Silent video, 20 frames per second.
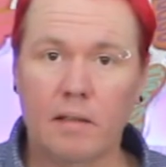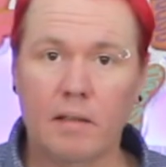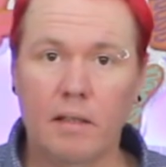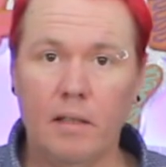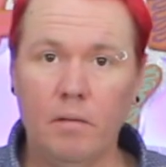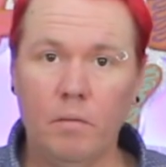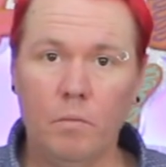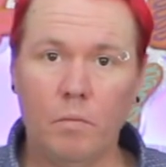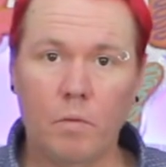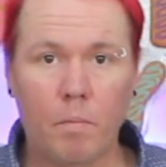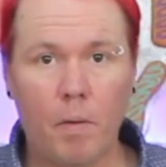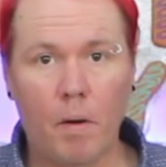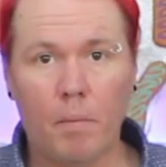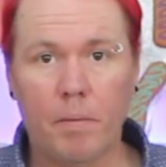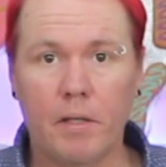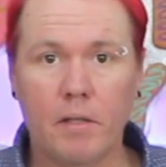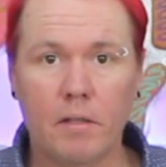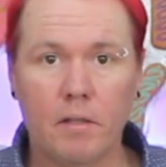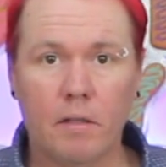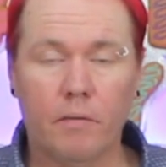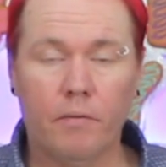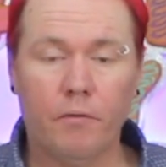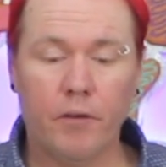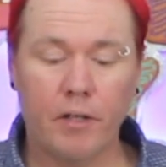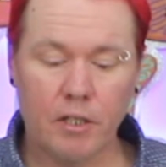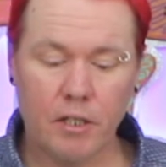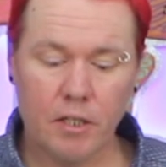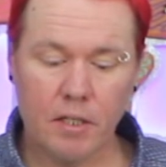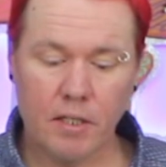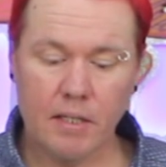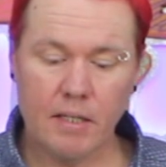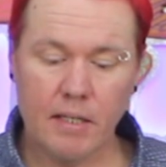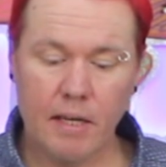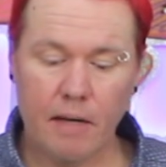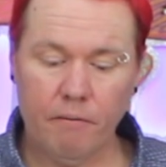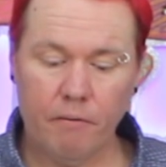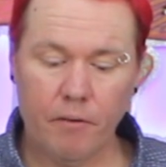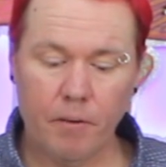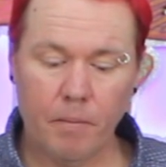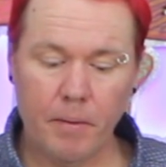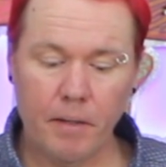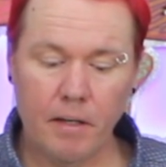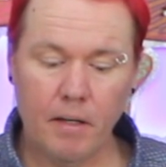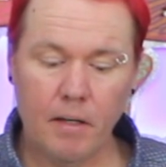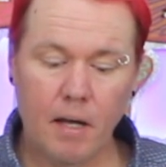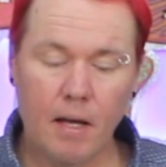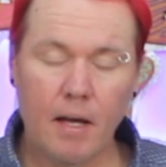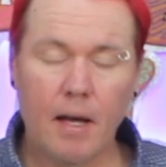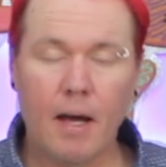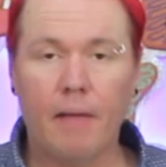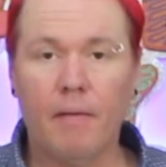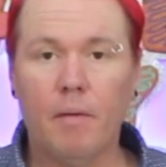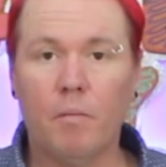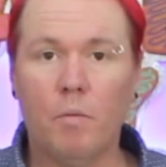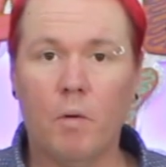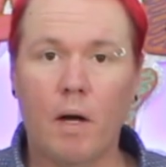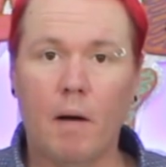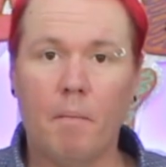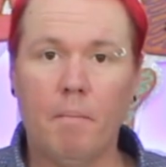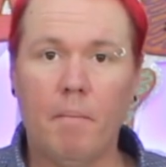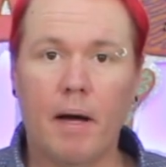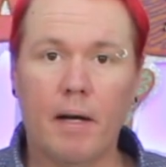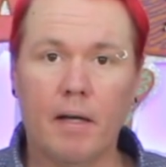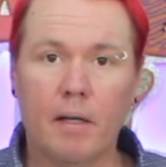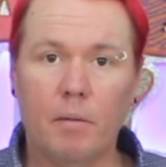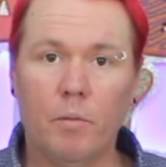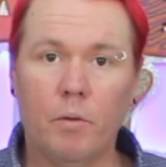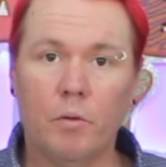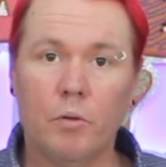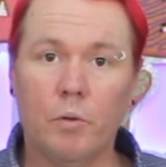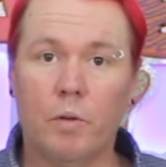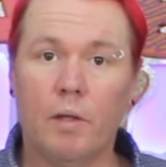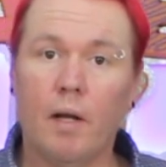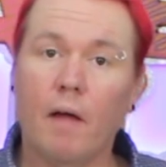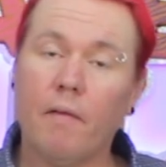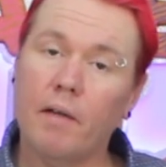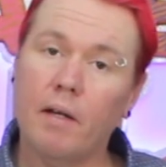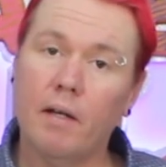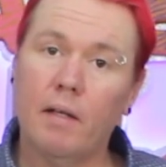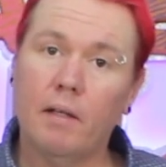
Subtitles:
in, we'll pop it into the fridge to set for a bit, and then we'll come back and we'll do another